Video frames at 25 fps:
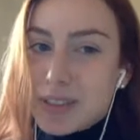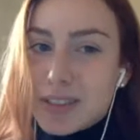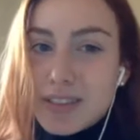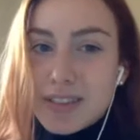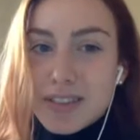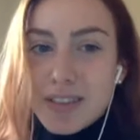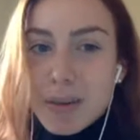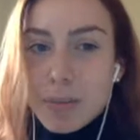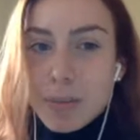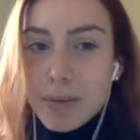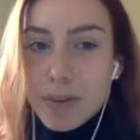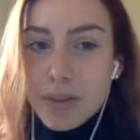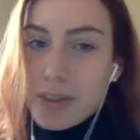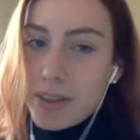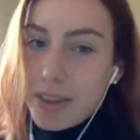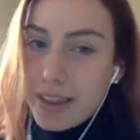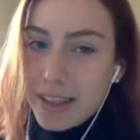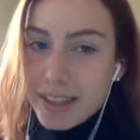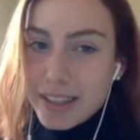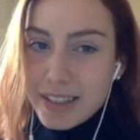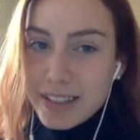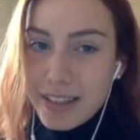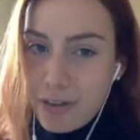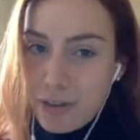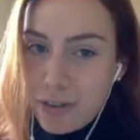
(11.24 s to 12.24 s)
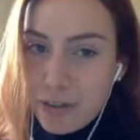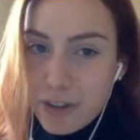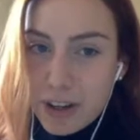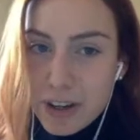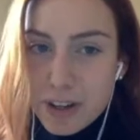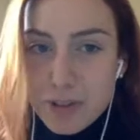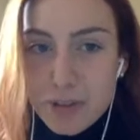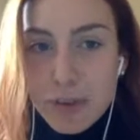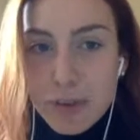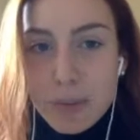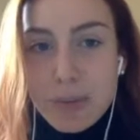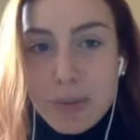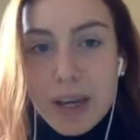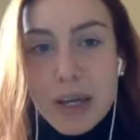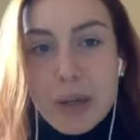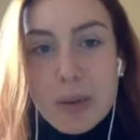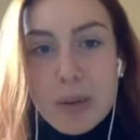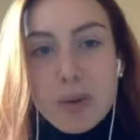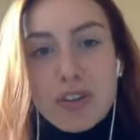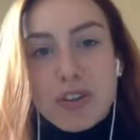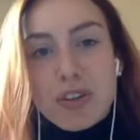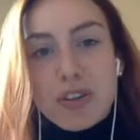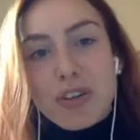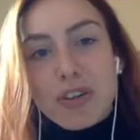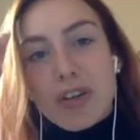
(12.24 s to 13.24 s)
something different from my
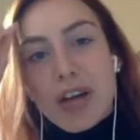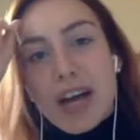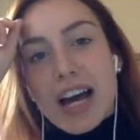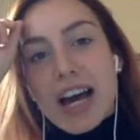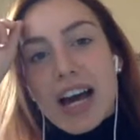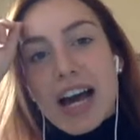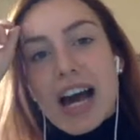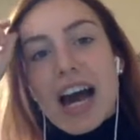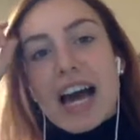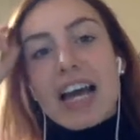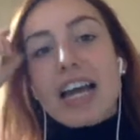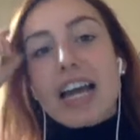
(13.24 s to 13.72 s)
usual. I